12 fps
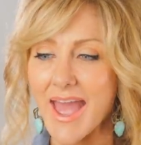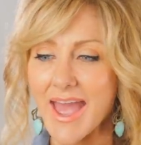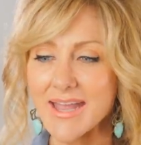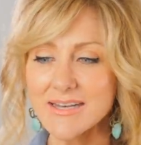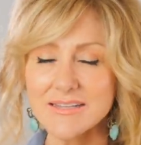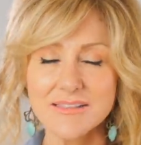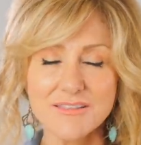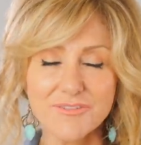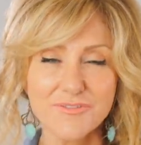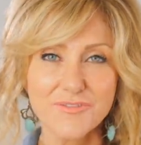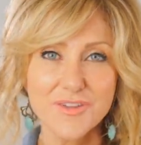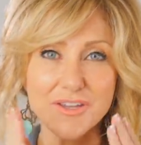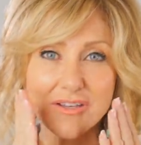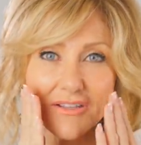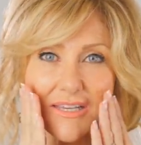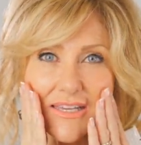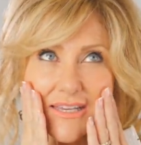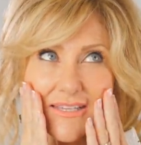and the feel
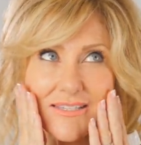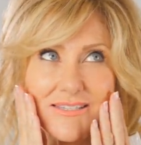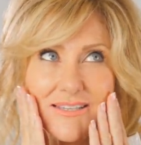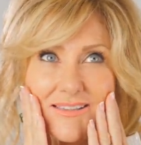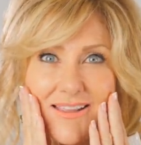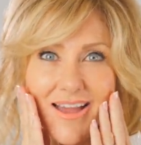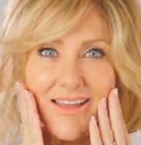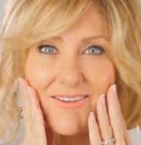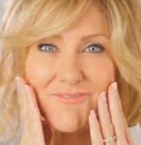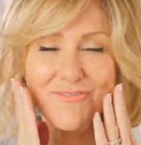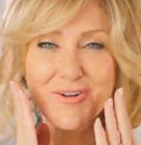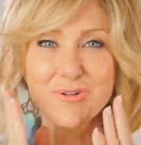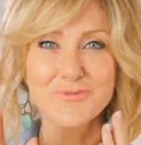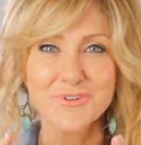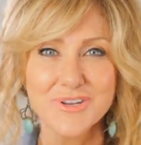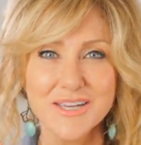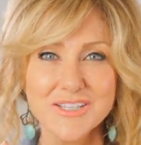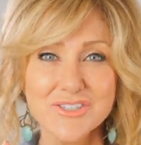is like
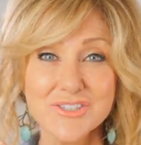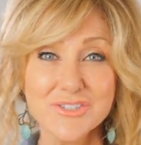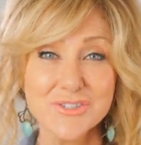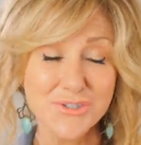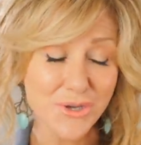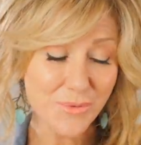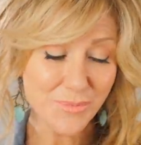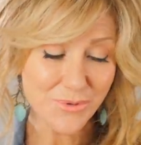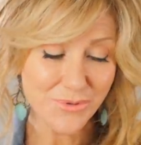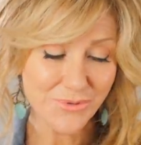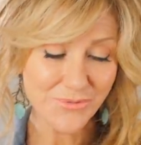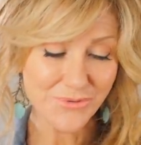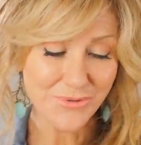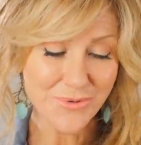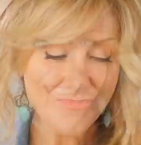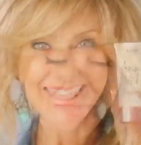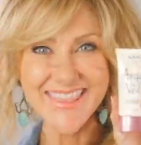velvet. It's so beautiful.